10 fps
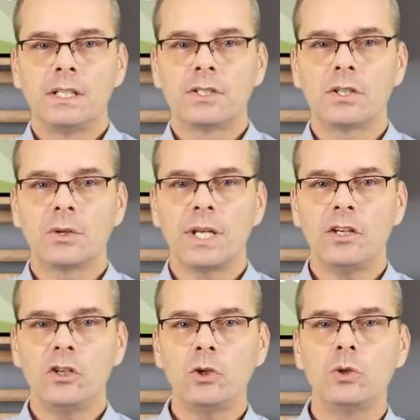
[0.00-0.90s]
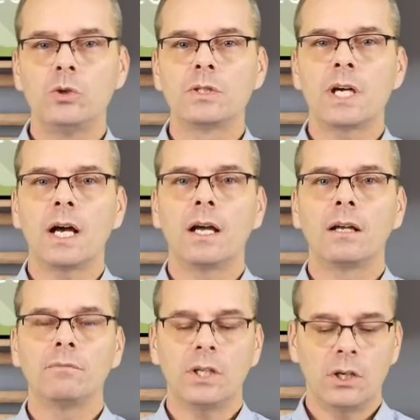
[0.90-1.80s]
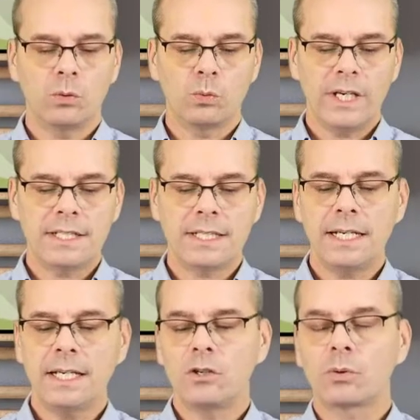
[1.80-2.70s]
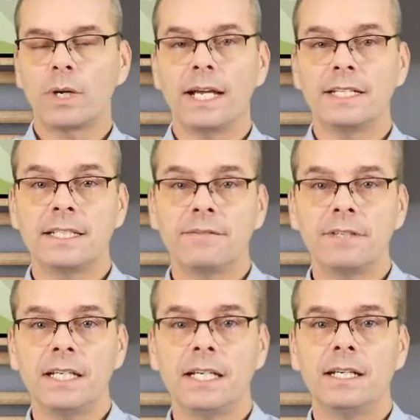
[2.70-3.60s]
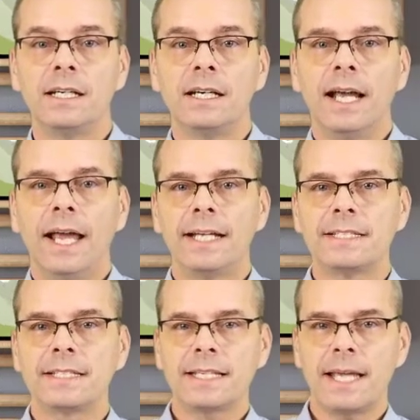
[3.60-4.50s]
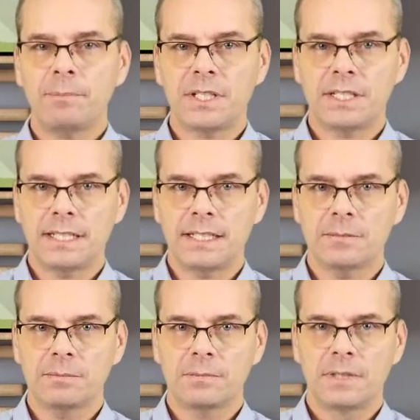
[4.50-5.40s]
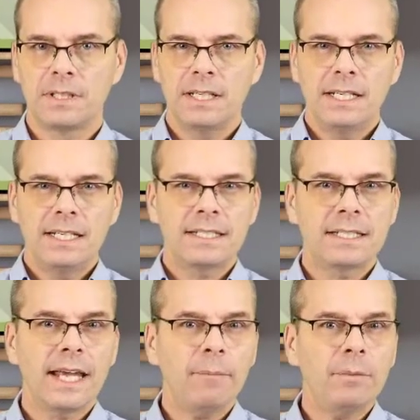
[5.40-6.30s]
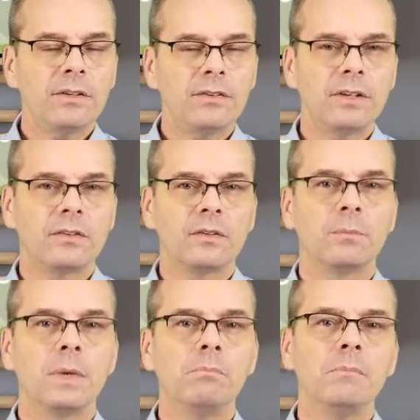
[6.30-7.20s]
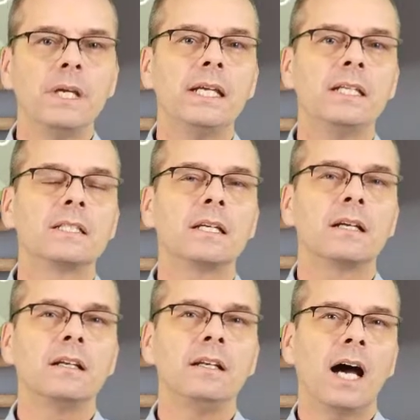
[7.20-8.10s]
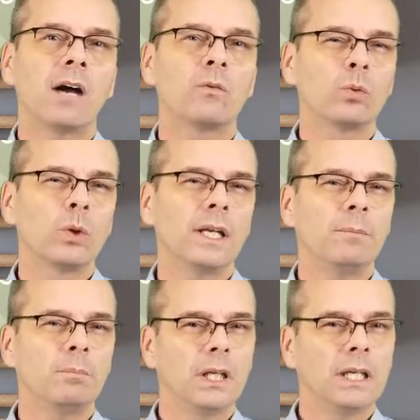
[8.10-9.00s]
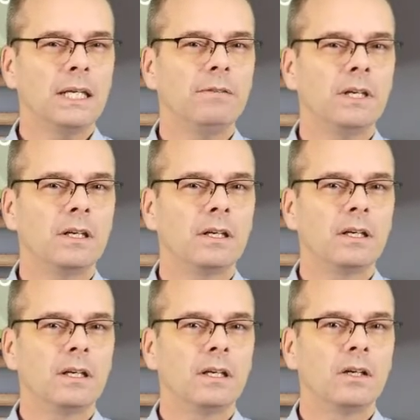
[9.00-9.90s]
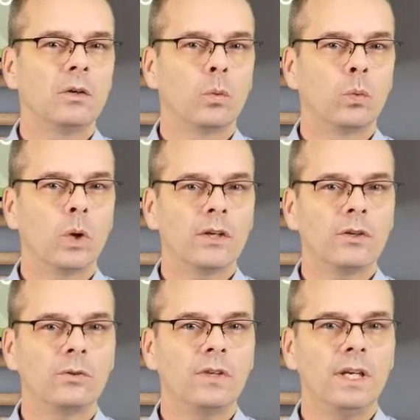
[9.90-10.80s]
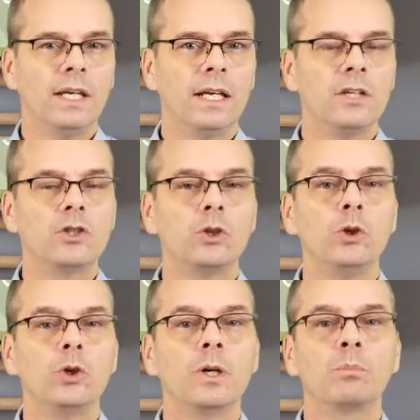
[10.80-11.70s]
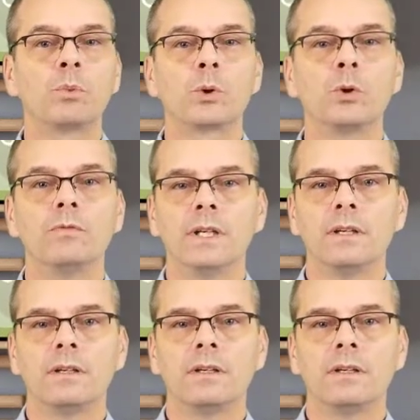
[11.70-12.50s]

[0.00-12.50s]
So they use, reasoning, creativity, and skepticism. Skepticism means not really believing what you see until you can prove it.